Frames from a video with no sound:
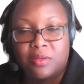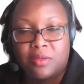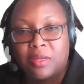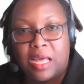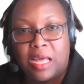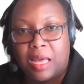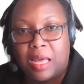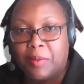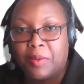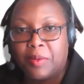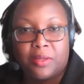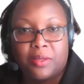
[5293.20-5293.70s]

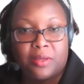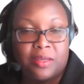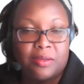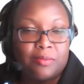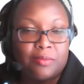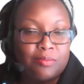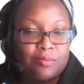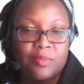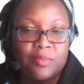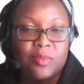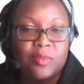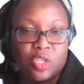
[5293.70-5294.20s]
I mean,
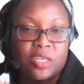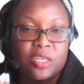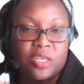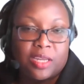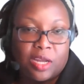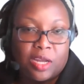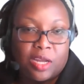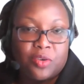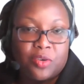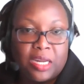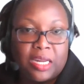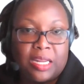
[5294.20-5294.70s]
it's not
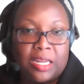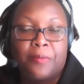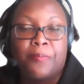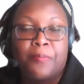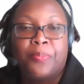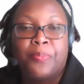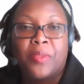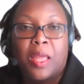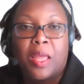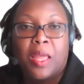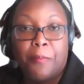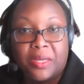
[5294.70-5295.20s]
down really,
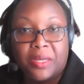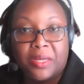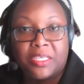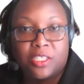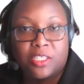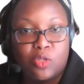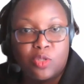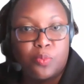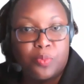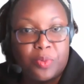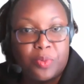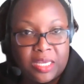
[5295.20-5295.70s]
but
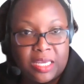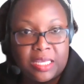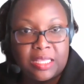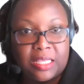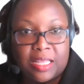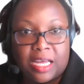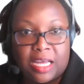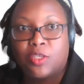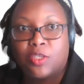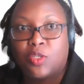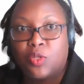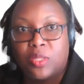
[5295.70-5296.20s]
just to bring it
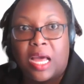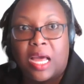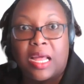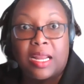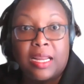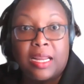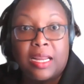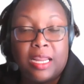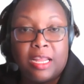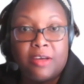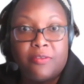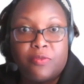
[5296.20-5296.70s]
to that
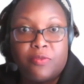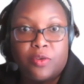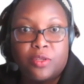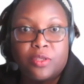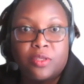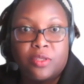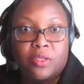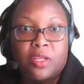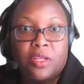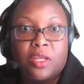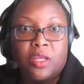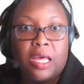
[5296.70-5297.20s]

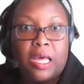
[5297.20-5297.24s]
level,